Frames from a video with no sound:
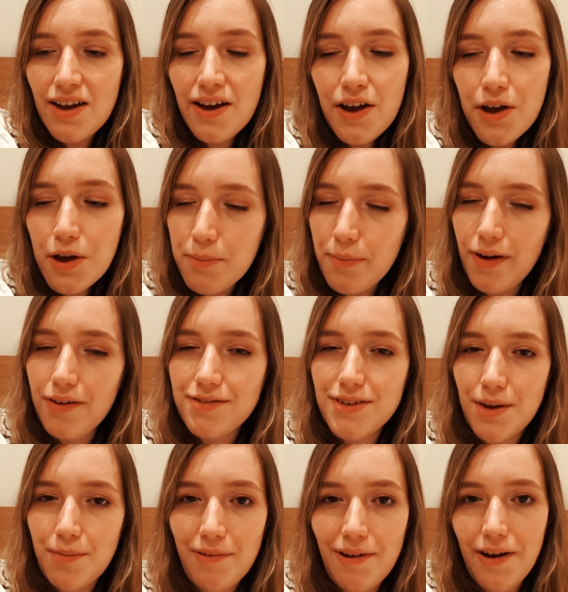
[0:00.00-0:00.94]
hope I've
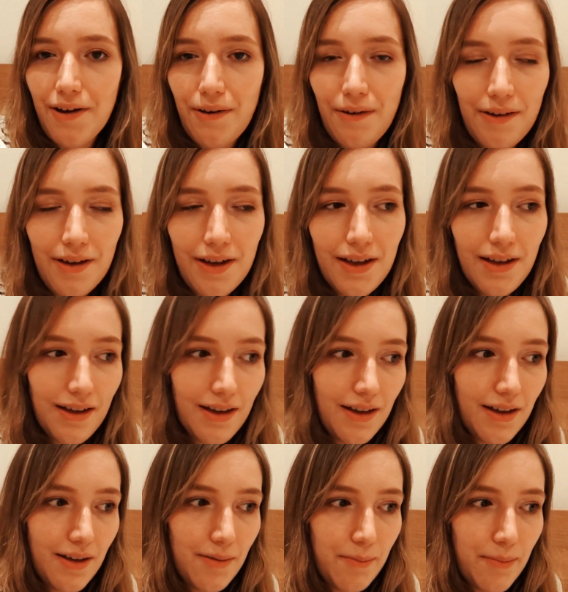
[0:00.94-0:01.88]
done well,
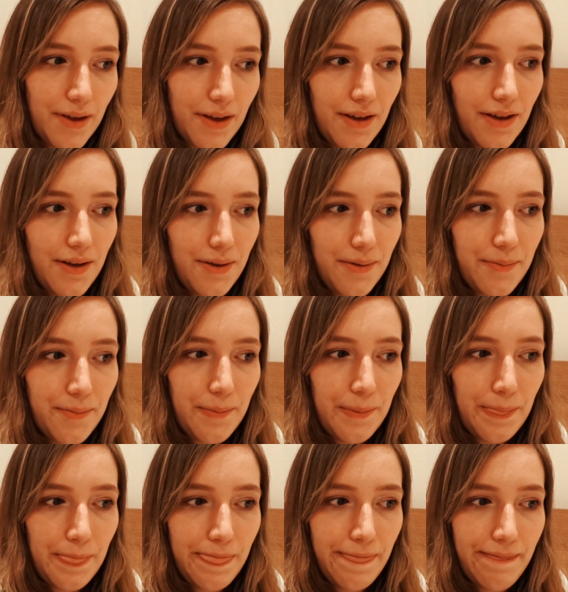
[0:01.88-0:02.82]
but
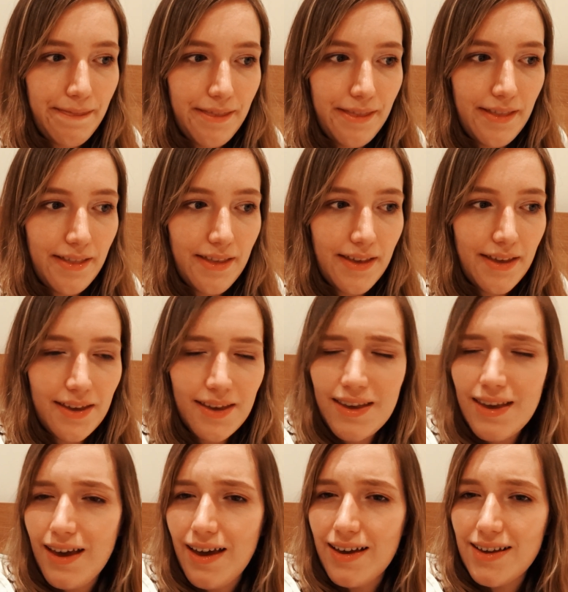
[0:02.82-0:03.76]

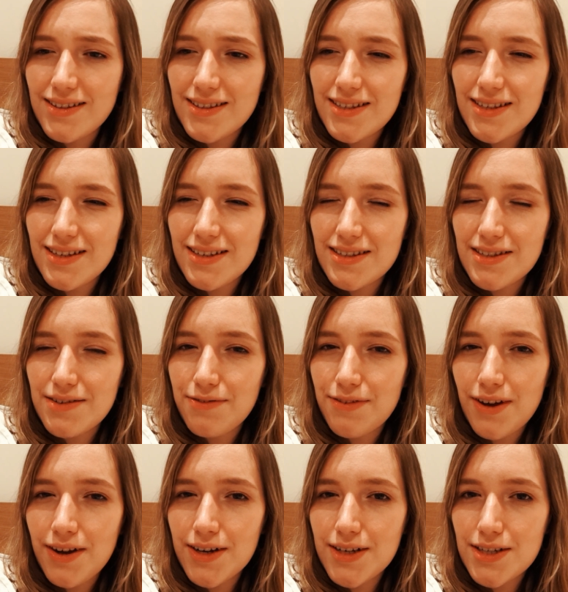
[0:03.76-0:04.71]
yeah, it's a
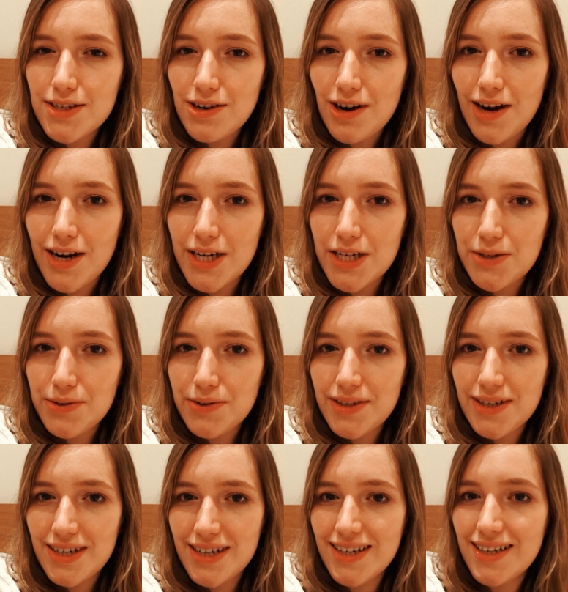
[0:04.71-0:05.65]
very strange
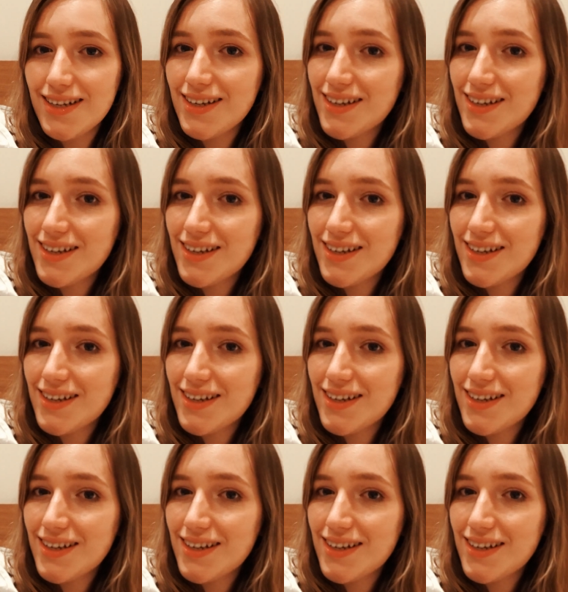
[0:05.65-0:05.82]
one.